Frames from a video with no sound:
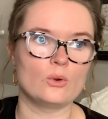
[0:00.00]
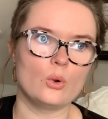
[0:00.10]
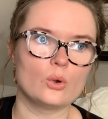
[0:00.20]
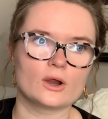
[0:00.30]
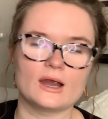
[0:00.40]

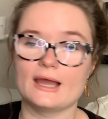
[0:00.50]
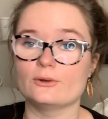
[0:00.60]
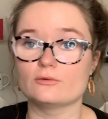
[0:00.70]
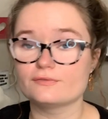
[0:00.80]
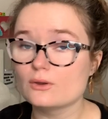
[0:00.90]
or I
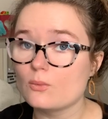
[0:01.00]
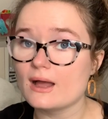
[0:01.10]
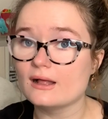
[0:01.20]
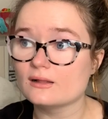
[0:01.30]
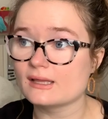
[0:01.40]
don't feel
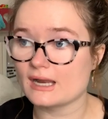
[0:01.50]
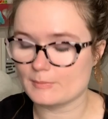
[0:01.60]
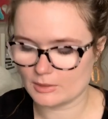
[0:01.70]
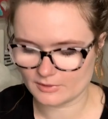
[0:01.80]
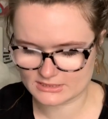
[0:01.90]
well and I
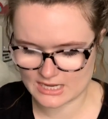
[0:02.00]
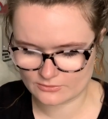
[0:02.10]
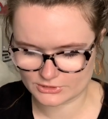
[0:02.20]
put a book down.